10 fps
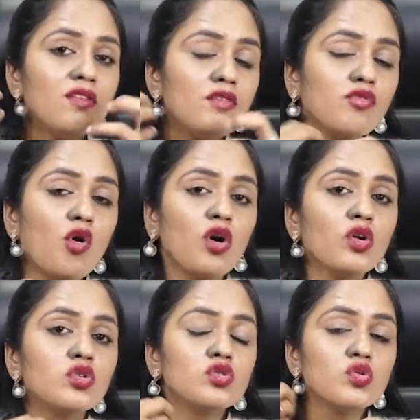will fall
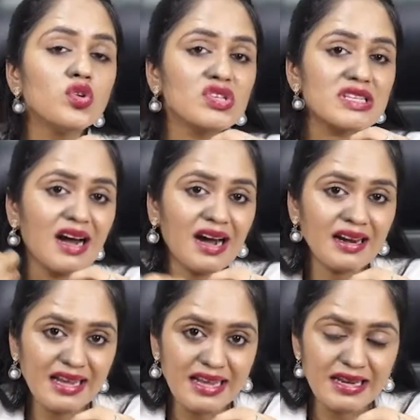onto your
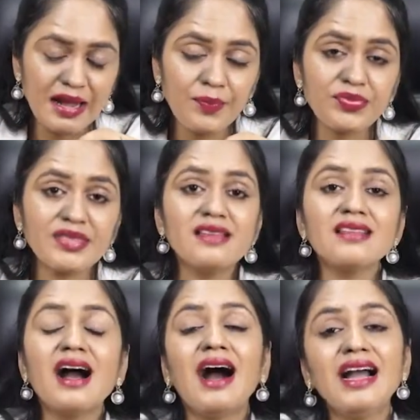scar area, there is
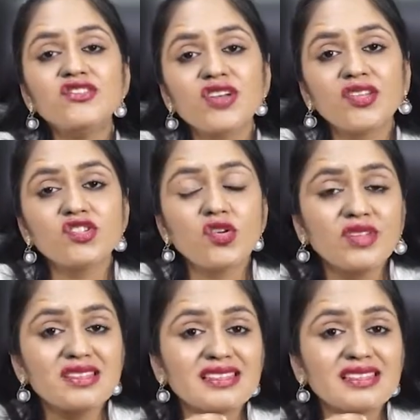a high chance of the